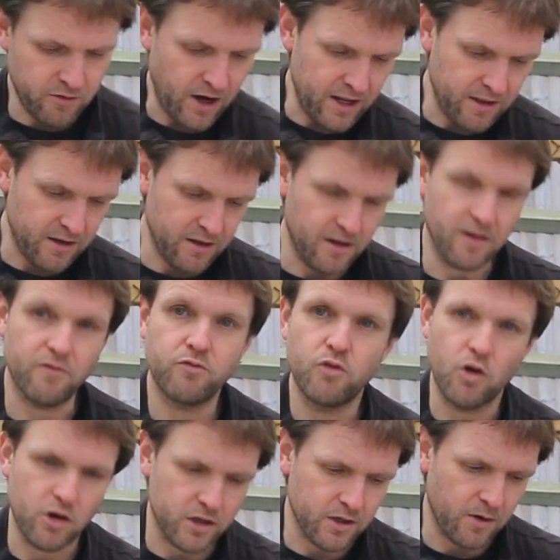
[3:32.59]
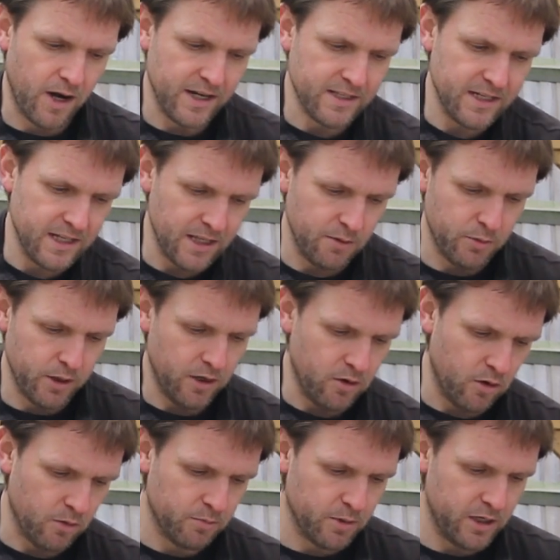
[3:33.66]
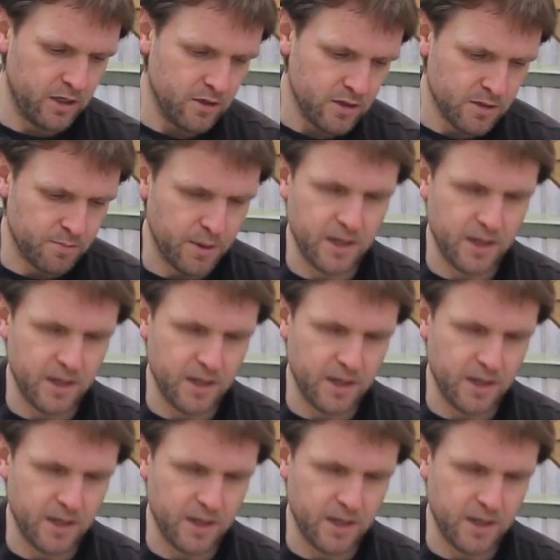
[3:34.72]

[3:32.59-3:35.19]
rather than the fleur de latte that we normally use,